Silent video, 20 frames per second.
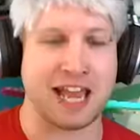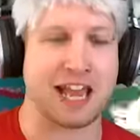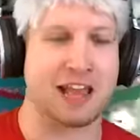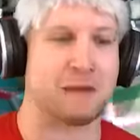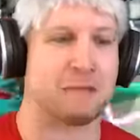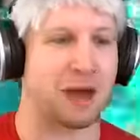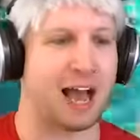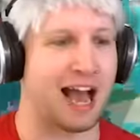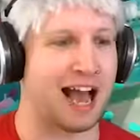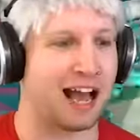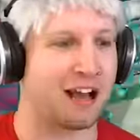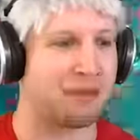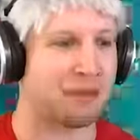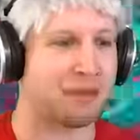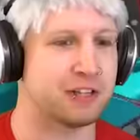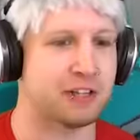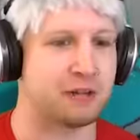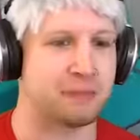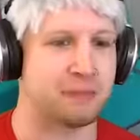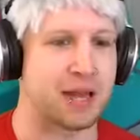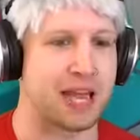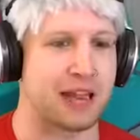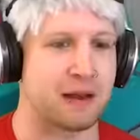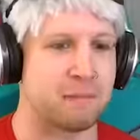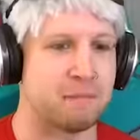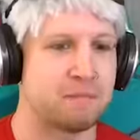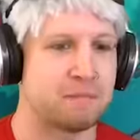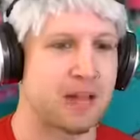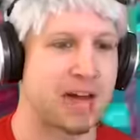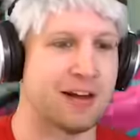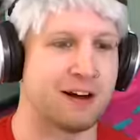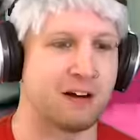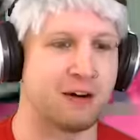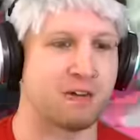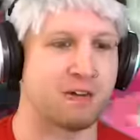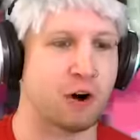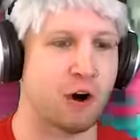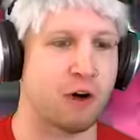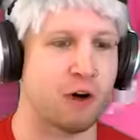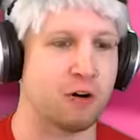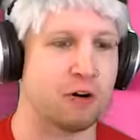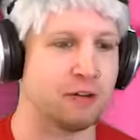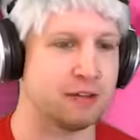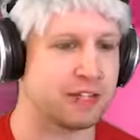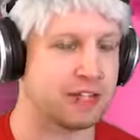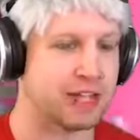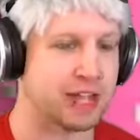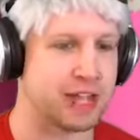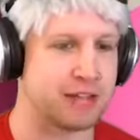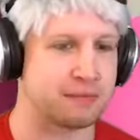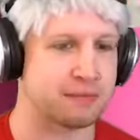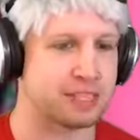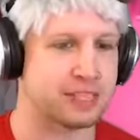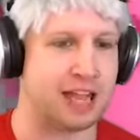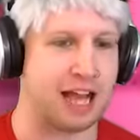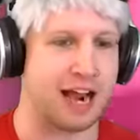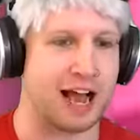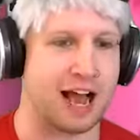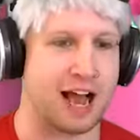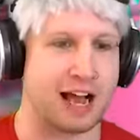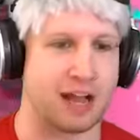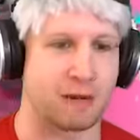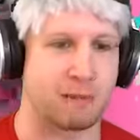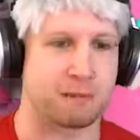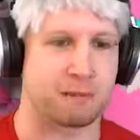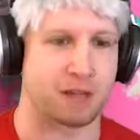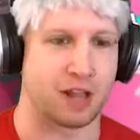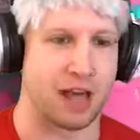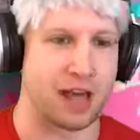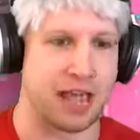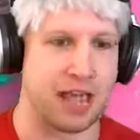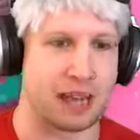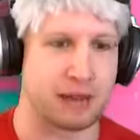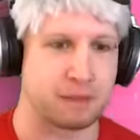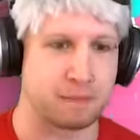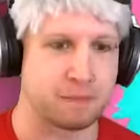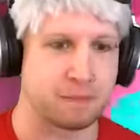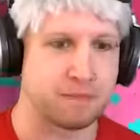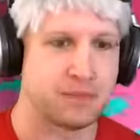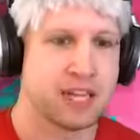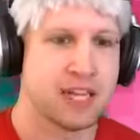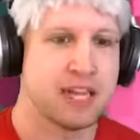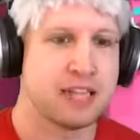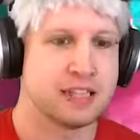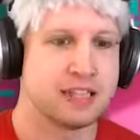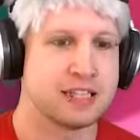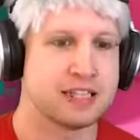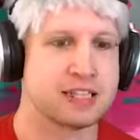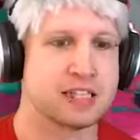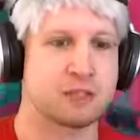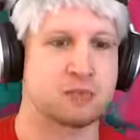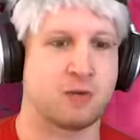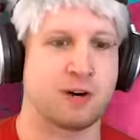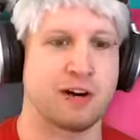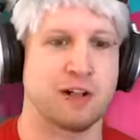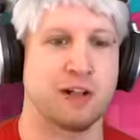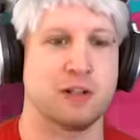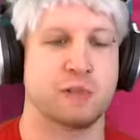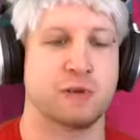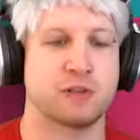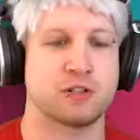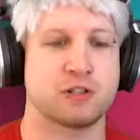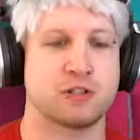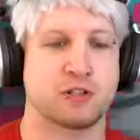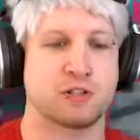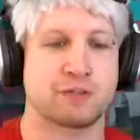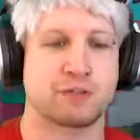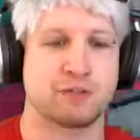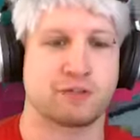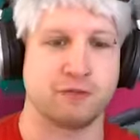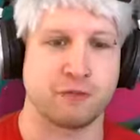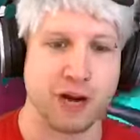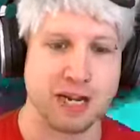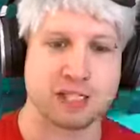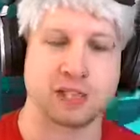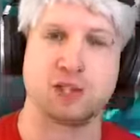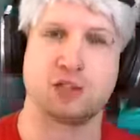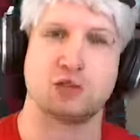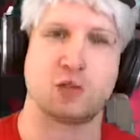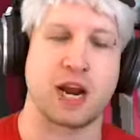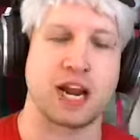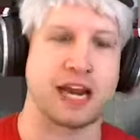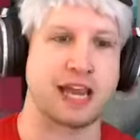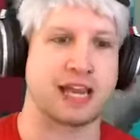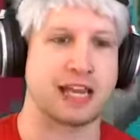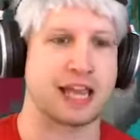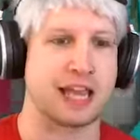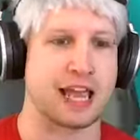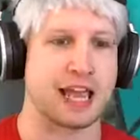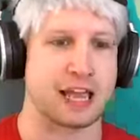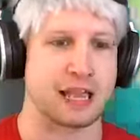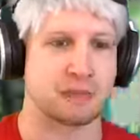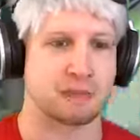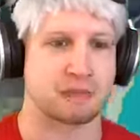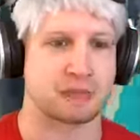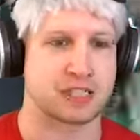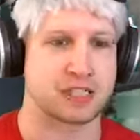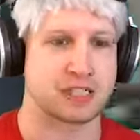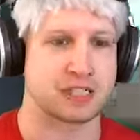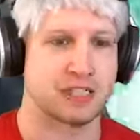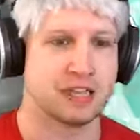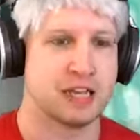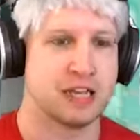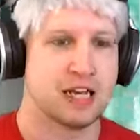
game, I will admit, out of all the games that I am playing, this is one of the most frustrating games.